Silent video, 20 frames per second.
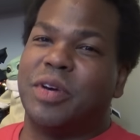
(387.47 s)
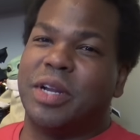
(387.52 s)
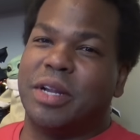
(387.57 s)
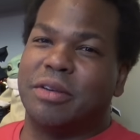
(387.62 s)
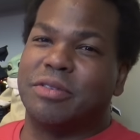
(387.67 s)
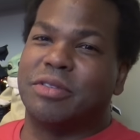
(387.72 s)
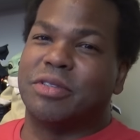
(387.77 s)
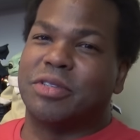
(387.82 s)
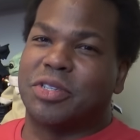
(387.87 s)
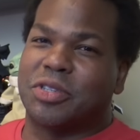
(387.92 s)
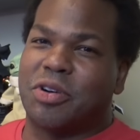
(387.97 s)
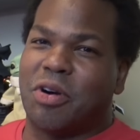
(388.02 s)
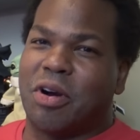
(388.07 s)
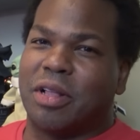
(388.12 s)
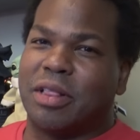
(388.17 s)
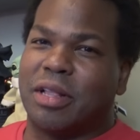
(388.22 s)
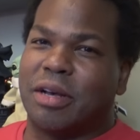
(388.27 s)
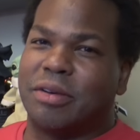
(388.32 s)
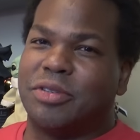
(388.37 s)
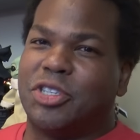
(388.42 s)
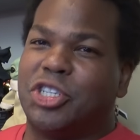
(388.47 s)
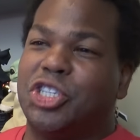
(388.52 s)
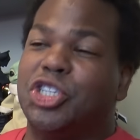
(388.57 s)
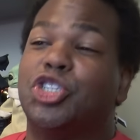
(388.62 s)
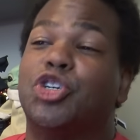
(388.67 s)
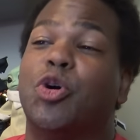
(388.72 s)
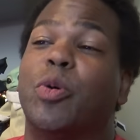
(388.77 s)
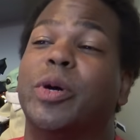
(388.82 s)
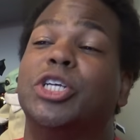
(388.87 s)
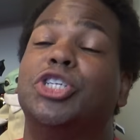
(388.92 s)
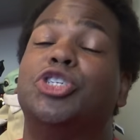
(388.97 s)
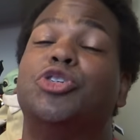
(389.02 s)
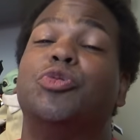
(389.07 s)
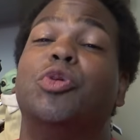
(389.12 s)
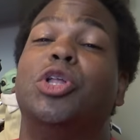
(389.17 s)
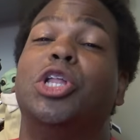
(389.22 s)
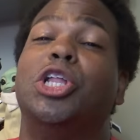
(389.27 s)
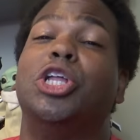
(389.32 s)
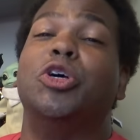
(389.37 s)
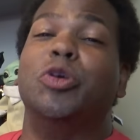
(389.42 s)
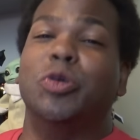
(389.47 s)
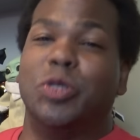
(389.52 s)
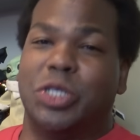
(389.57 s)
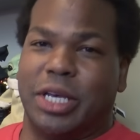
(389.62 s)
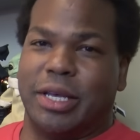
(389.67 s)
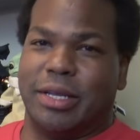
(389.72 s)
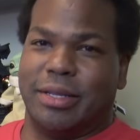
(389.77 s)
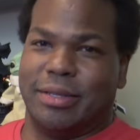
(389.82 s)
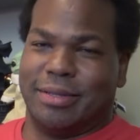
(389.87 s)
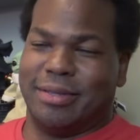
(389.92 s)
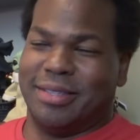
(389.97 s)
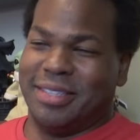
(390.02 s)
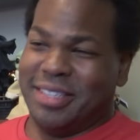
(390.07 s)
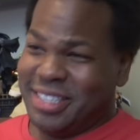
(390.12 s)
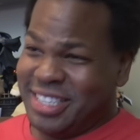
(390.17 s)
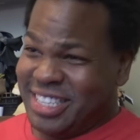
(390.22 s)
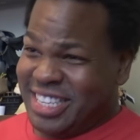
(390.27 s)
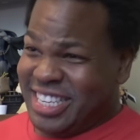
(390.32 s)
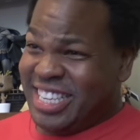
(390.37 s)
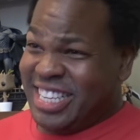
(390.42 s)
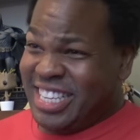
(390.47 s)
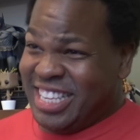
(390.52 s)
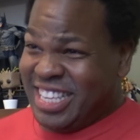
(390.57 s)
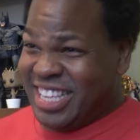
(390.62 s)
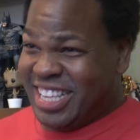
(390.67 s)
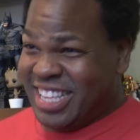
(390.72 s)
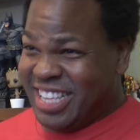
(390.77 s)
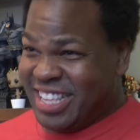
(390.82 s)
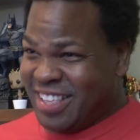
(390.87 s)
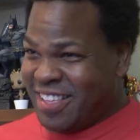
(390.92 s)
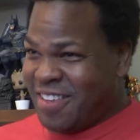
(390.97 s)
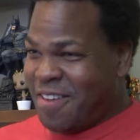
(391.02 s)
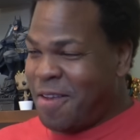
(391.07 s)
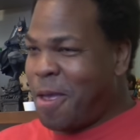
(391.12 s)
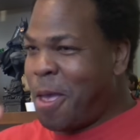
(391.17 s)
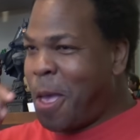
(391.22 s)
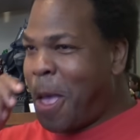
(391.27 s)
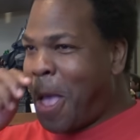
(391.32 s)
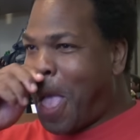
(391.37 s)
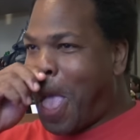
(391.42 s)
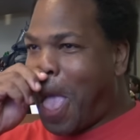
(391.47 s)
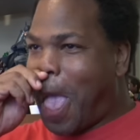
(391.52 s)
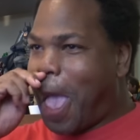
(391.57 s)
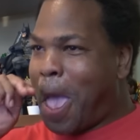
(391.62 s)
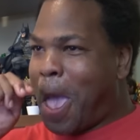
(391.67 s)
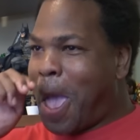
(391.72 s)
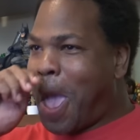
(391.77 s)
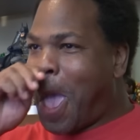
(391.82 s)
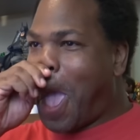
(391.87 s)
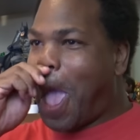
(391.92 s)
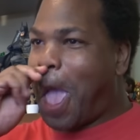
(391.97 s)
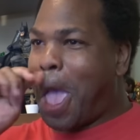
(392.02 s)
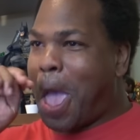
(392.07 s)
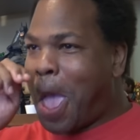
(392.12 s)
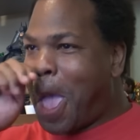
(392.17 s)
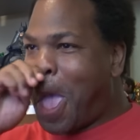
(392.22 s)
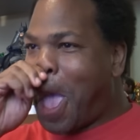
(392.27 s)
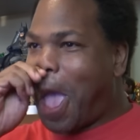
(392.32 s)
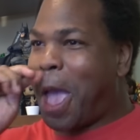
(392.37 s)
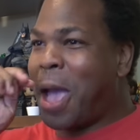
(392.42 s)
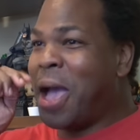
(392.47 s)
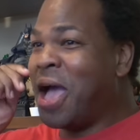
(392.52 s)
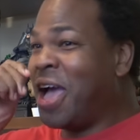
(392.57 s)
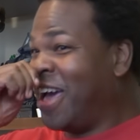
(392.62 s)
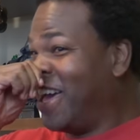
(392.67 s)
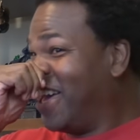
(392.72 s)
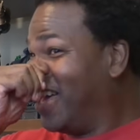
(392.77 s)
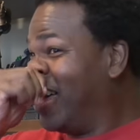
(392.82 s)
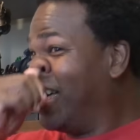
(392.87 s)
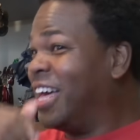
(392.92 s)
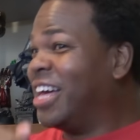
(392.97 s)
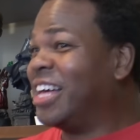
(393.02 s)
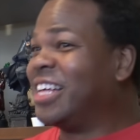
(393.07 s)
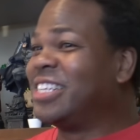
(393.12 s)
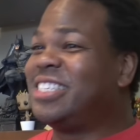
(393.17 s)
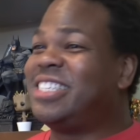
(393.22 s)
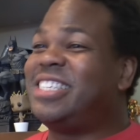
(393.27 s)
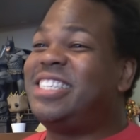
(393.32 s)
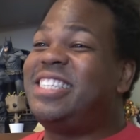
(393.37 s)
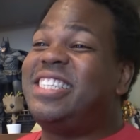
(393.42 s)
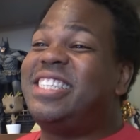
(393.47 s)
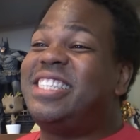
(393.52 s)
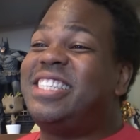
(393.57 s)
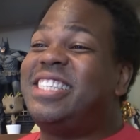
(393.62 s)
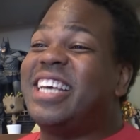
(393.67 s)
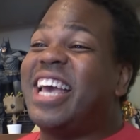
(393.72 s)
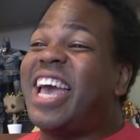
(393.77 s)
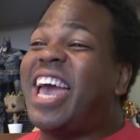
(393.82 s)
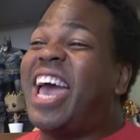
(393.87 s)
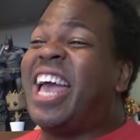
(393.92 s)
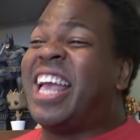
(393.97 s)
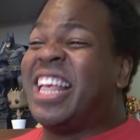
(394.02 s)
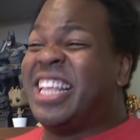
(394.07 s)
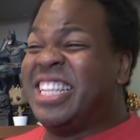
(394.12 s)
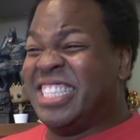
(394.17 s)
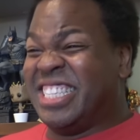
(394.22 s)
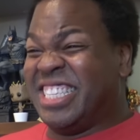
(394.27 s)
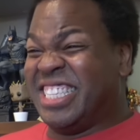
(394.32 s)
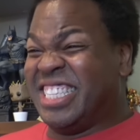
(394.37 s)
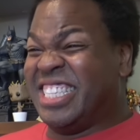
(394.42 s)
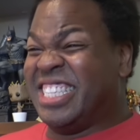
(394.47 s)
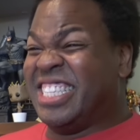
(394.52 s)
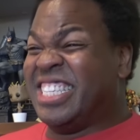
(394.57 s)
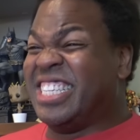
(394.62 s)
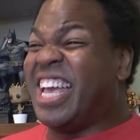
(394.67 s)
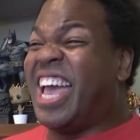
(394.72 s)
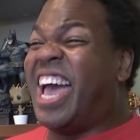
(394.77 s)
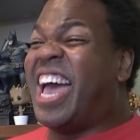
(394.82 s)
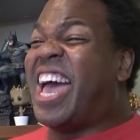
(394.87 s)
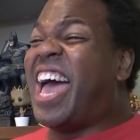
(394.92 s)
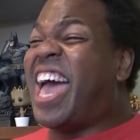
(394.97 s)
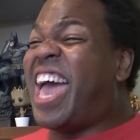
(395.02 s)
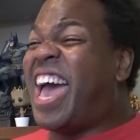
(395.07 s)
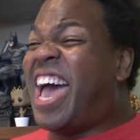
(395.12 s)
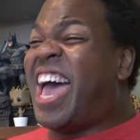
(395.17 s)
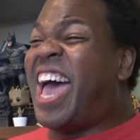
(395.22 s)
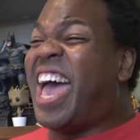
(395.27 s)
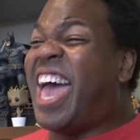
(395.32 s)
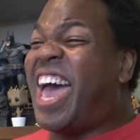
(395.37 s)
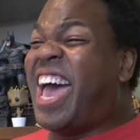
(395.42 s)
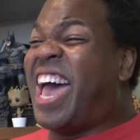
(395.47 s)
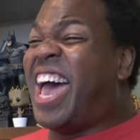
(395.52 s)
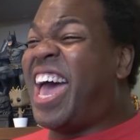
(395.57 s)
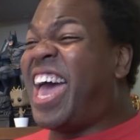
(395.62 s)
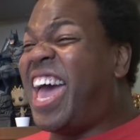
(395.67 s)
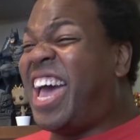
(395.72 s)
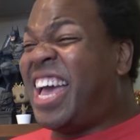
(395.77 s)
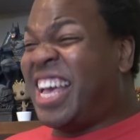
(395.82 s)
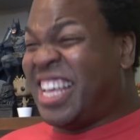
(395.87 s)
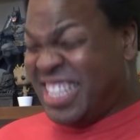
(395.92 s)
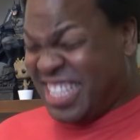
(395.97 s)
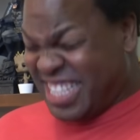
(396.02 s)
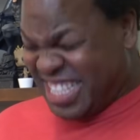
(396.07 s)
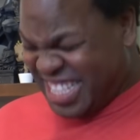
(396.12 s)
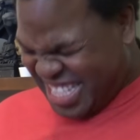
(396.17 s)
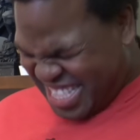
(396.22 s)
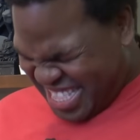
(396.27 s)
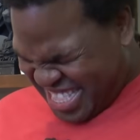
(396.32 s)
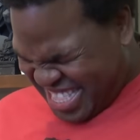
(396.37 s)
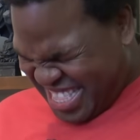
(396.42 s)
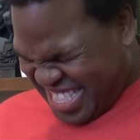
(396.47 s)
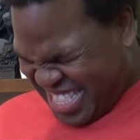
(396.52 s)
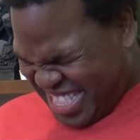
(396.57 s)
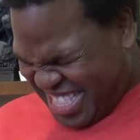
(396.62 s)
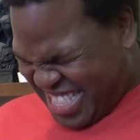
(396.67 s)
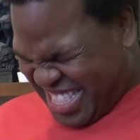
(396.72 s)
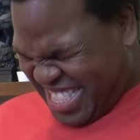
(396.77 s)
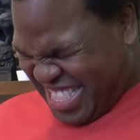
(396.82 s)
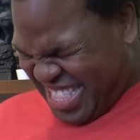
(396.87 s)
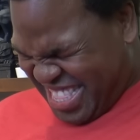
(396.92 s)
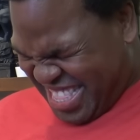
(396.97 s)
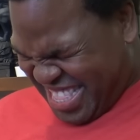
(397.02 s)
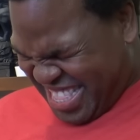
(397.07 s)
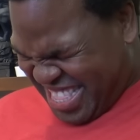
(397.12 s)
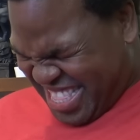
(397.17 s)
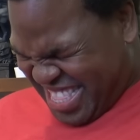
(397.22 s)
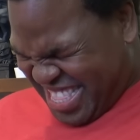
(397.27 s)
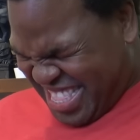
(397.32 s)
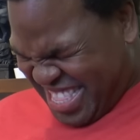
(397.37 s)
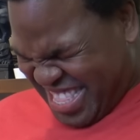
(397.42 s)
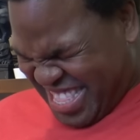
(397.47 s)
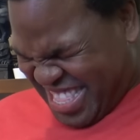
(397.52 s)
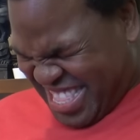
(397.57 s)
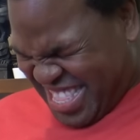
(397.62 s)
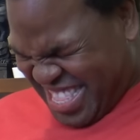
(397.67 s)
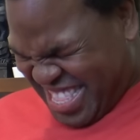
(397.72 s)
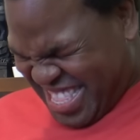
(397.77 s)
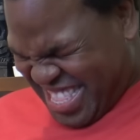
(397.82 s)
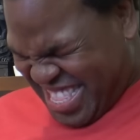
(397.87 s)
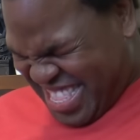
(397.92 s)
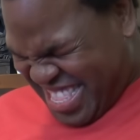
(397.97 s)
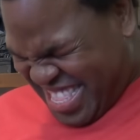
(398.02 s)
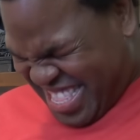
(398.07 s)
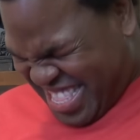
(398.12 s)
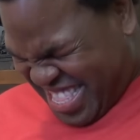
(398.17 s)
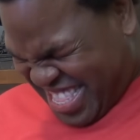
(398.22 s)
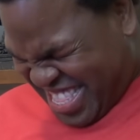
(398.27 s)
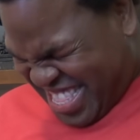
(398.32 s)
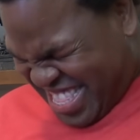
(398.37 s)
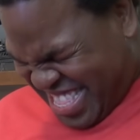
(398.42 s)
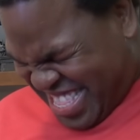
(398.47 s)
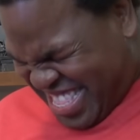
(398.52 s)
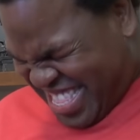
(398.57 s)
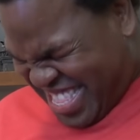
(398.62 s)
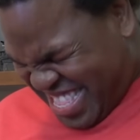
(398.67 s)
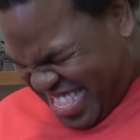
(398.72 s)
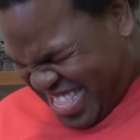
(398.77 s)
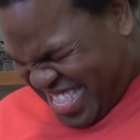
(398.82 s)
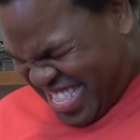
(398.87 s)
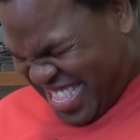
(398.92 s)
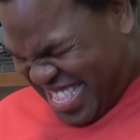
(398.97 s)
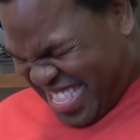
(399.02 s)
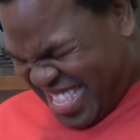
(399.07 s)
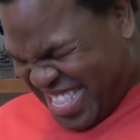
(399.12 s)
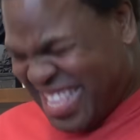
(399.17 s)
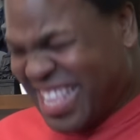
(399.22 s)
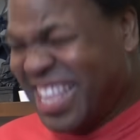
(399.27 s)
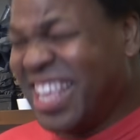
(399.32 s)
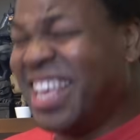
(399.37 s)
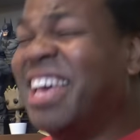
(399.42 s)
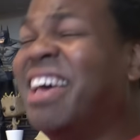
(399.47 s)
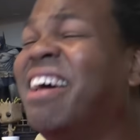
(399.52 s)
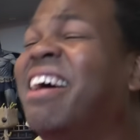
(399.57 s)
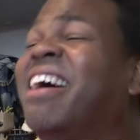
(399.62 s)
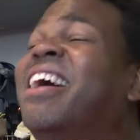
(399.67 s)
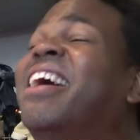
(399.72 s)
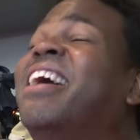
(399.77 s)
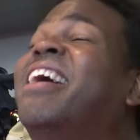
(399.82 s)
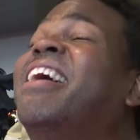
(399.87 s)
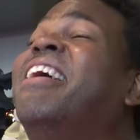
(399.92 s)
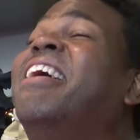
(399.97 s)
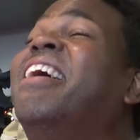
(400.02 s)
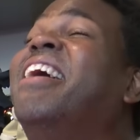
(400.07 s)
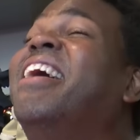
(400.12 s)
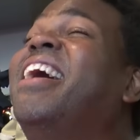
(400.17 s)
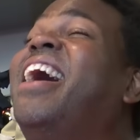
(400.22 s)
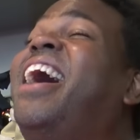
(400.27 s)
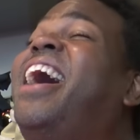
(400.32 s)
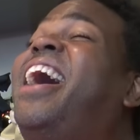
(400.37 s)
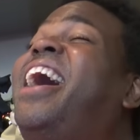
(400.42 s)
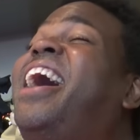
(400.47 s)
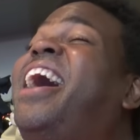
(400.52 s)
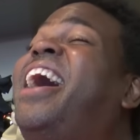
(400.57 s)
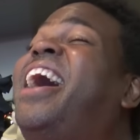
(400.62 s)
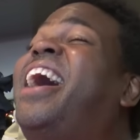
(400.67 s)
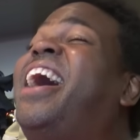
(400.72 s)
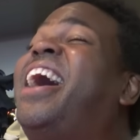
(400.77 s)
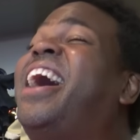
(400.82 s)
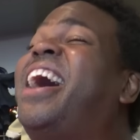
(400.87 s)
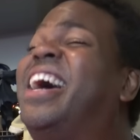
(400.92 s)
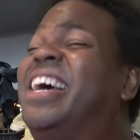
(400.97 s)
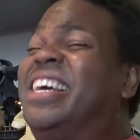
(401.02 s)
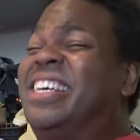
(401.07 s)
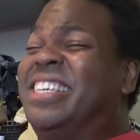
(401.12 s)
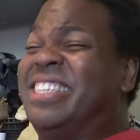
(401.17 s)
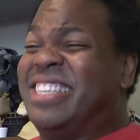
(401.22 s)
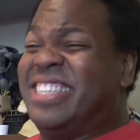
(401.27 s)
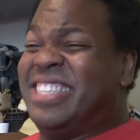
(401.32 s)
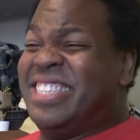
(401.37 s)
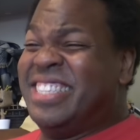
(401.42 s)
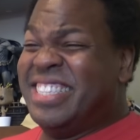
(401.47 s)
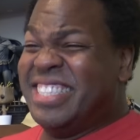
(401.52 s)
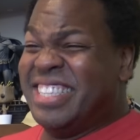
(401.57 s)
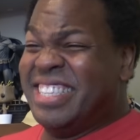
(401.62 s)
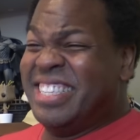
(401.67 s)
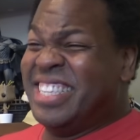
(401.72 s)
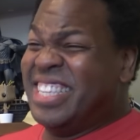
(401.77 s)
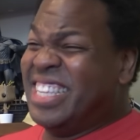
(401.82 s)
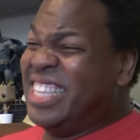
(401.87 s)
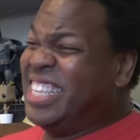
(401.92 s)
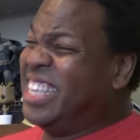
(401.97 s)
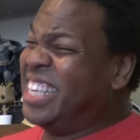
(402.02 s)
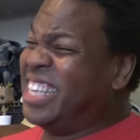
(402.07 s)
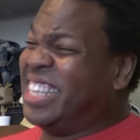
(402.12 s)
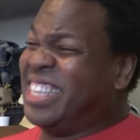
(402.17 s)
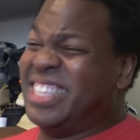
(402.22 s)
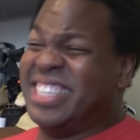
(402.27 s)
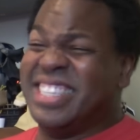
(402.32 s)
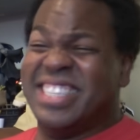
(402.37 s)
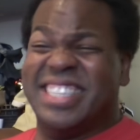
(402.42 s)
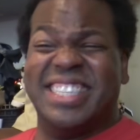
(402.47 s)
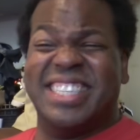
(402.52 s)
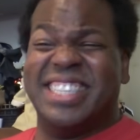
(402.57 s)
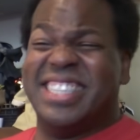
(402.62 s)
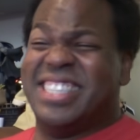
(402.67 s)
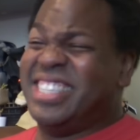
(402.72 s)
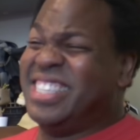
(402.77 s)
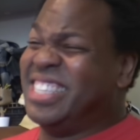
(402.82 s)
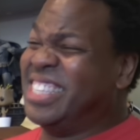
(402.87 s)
videos to Scarlett. She's going to lose it. It's fucking bad. My dick was like a thumb. And I'm swollen. Balls done got big as hell. That shit went here. Balls look like my fist. Can't move my goddamn